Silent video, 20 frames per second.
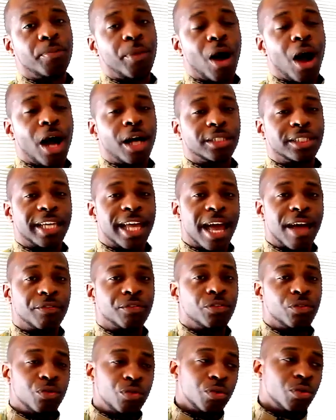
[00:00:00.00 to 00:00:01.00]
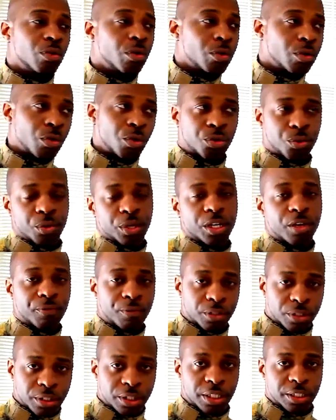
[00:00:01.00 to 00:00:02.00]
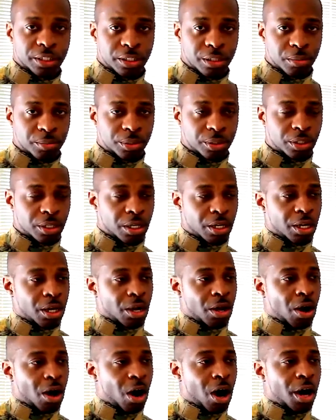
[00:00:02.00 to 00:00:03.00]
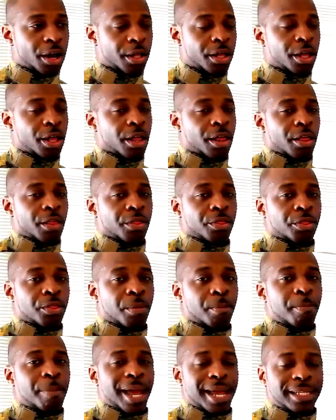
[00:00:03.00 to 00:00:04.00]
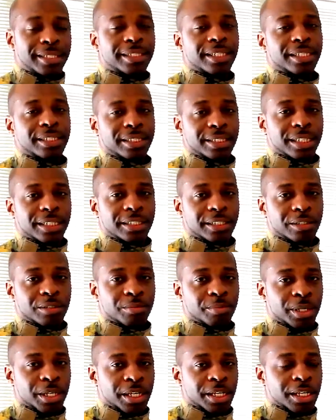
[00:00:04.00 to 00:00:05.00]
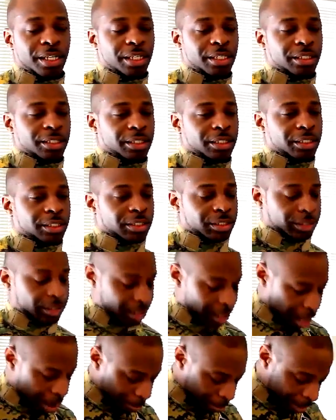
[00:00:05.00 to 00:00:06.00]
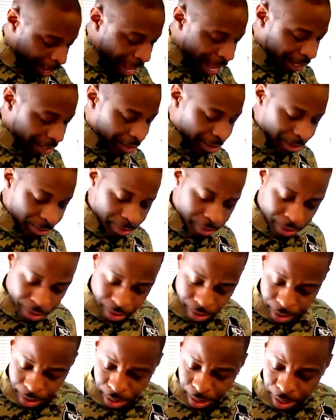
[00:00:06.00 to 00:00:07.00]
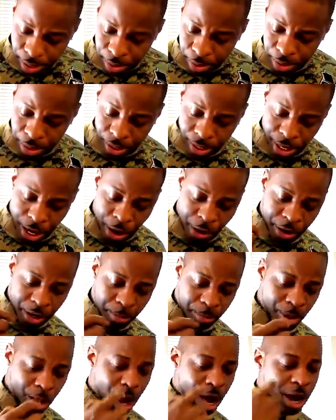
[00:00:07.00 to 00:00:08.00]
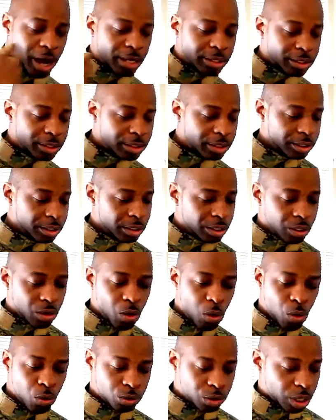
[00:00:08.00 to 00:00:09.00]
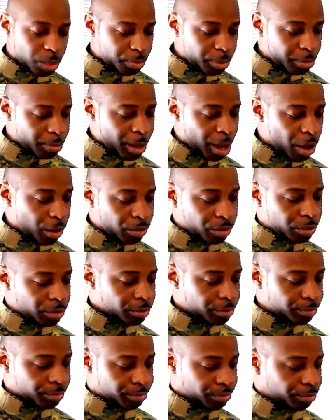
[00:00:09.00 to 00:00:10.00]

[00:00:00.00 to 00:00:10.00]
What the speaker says: your pods, they have 2 or 3 different systems. Alright, the basic system is a back carrying pods, holds up about